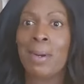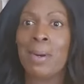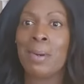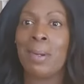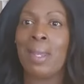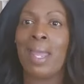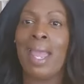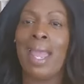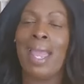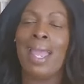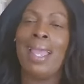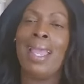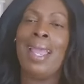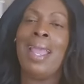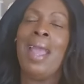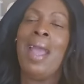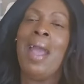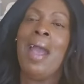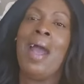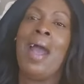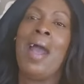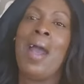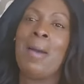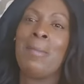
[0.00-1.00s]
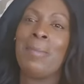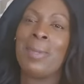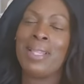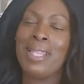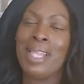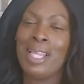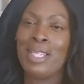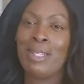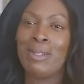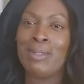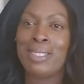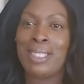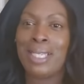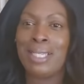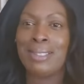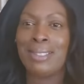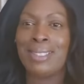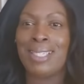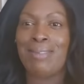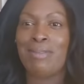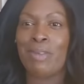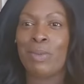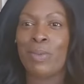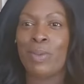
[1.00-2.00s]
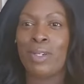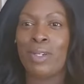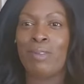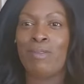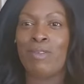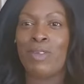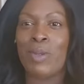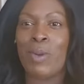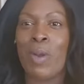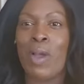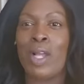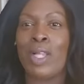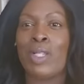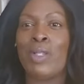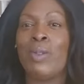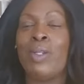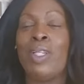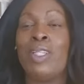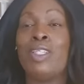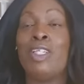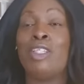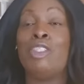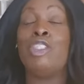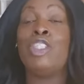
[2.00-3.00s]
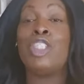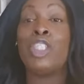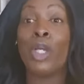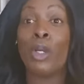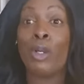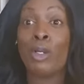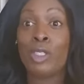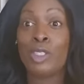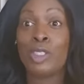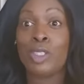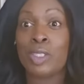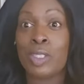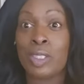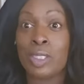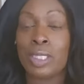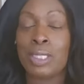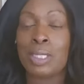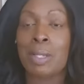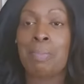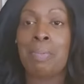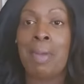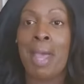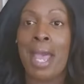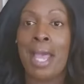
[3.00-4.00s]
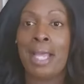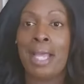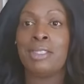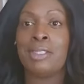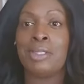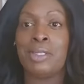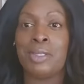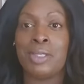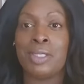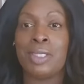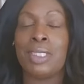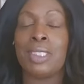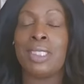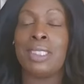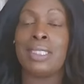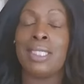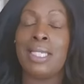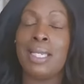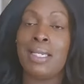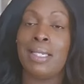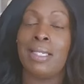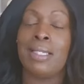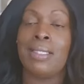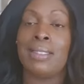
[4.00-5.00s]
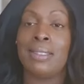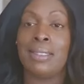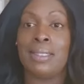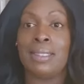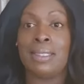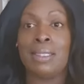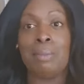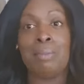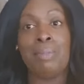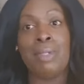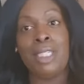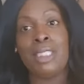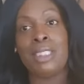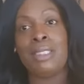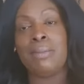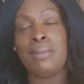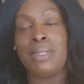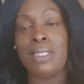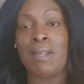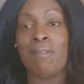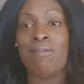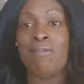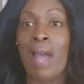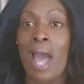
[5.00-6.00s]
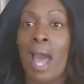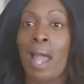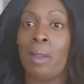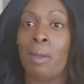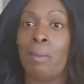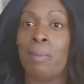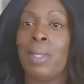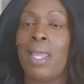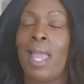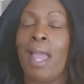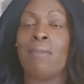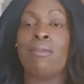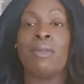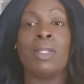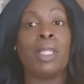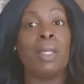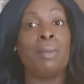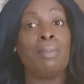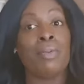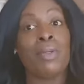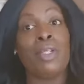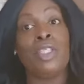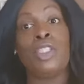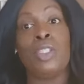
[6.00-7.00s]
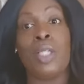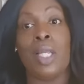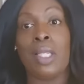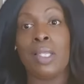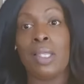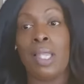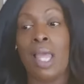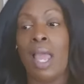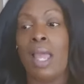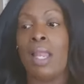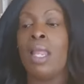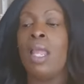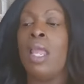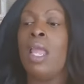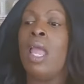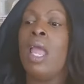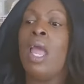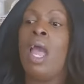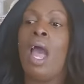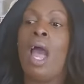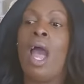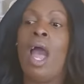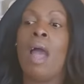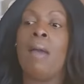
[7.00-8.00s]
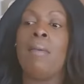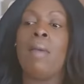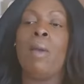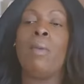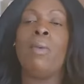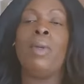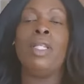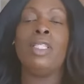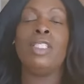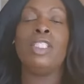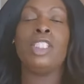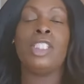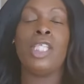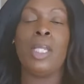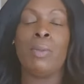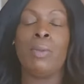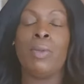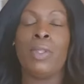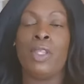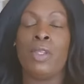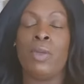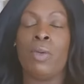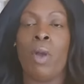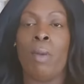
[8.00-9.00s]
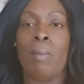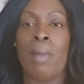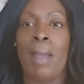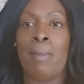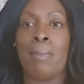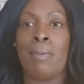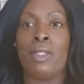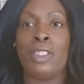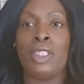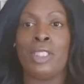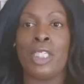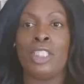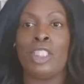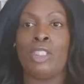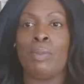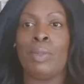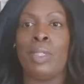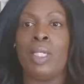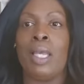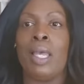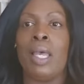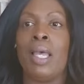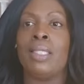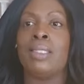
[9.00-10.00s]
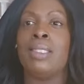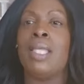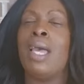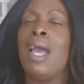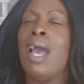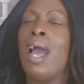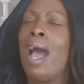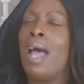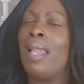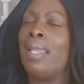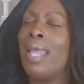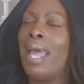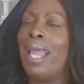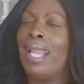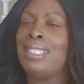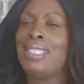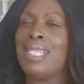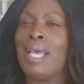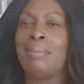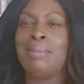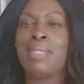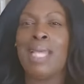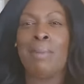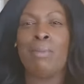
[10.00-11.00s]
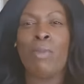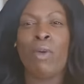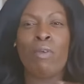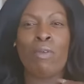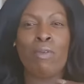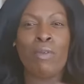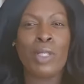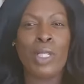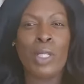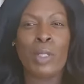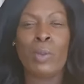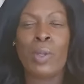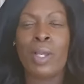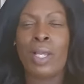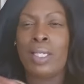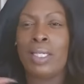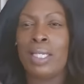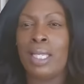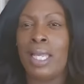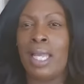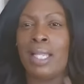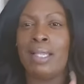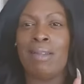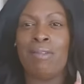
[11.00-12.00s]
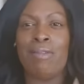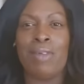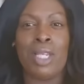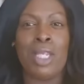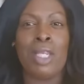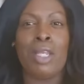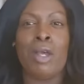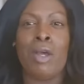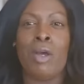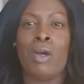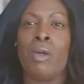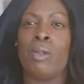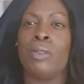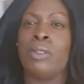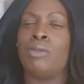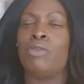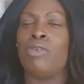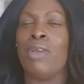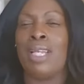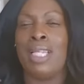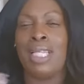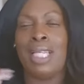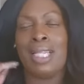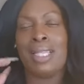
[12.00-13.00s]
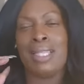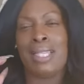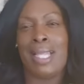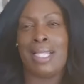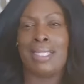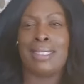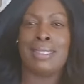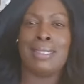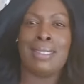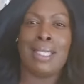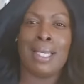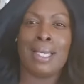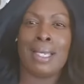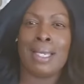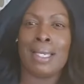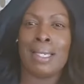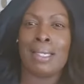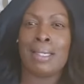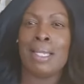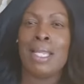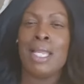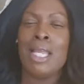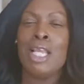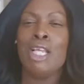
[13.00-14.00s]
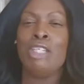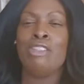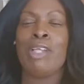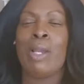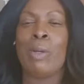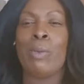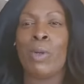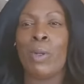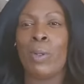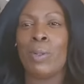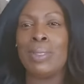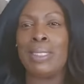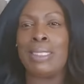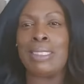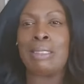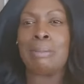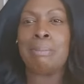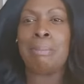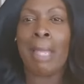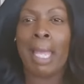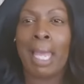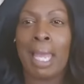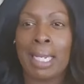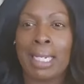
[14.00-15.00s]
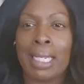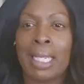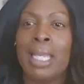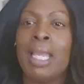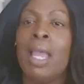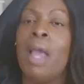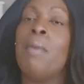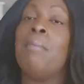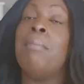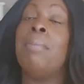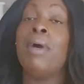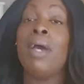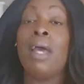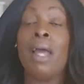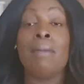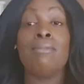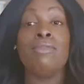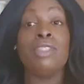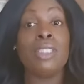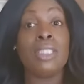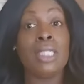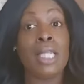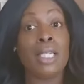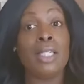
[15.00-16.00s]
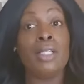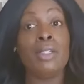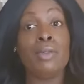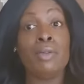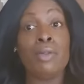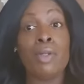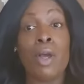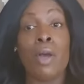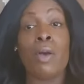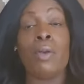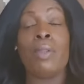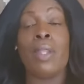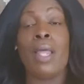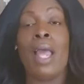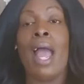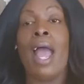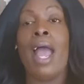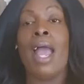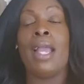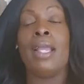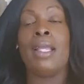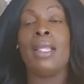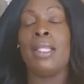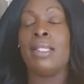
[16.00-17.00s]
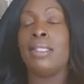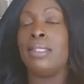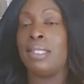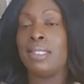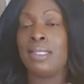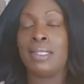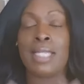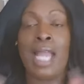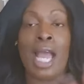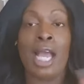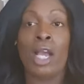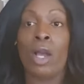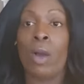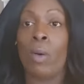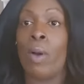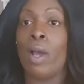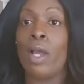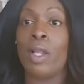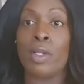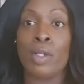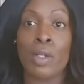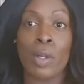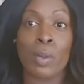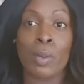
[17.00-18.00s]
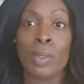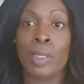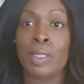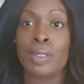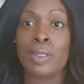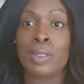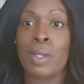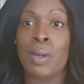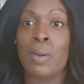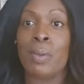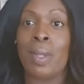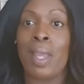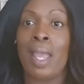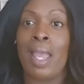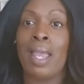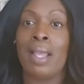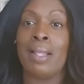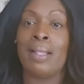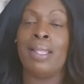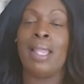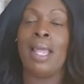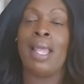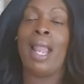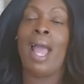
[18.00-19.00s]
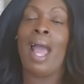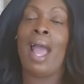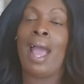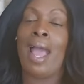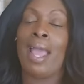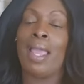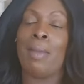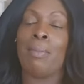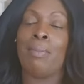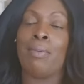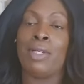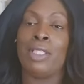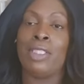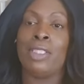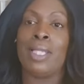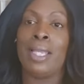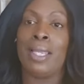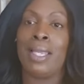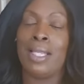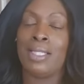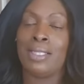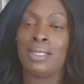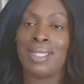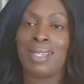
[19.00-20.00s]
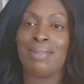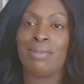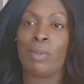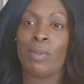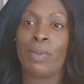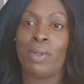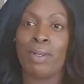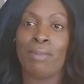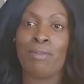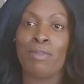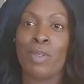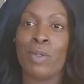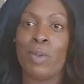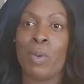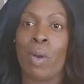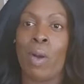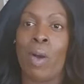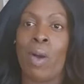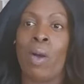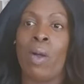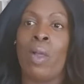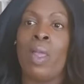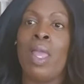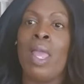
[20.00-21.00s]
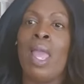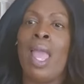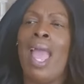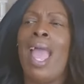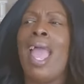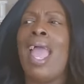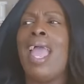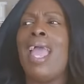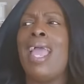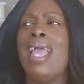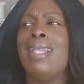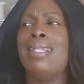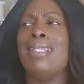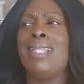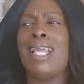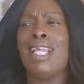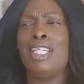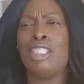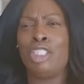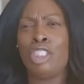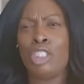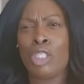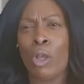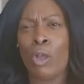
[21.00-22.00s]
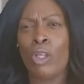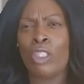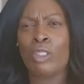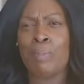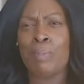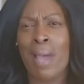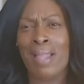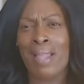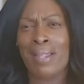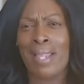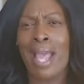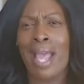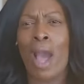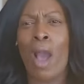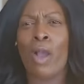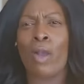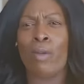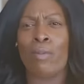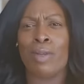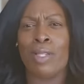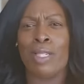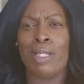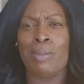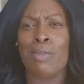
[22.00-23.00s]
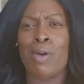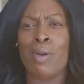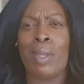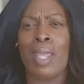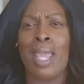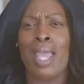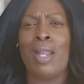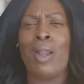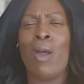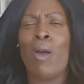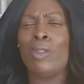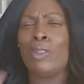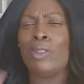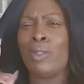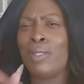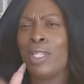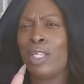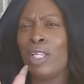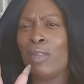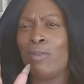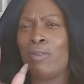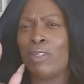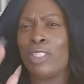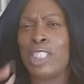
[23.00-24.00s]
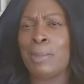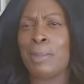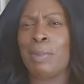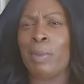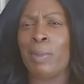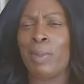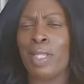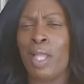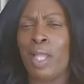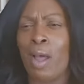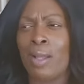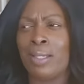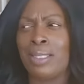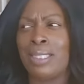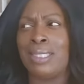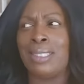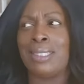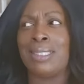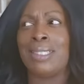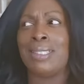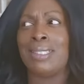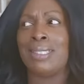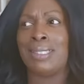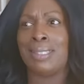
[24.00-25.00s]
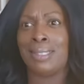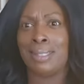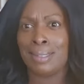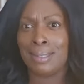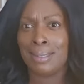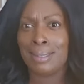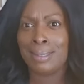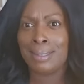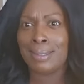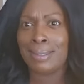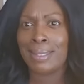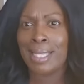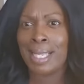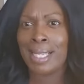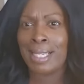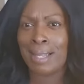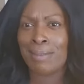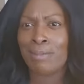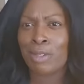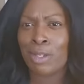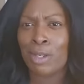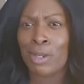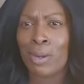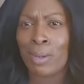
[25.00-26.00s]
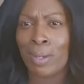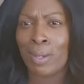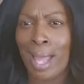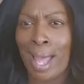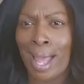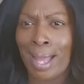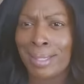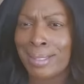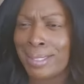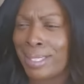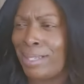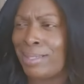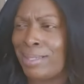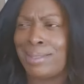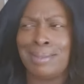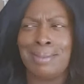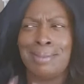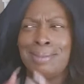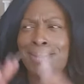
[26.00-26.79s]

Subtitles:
okay? But thank you to each and every one of you, including the churches and the pastors and the deacons and the bishops that follow me. I really appreciate that. I wanted to share with you all my appreciation because a lot of times I'm moving really quickly in the videos. I'm trying to get things done, trying to work on this body. But I'm just letting you know that it does not go unnoticed, okay? That I appreciate each and every one of you all. And it shows by the algorithm, okay? And also, thank you for sharing me with the aunties because they love your girl cocktails.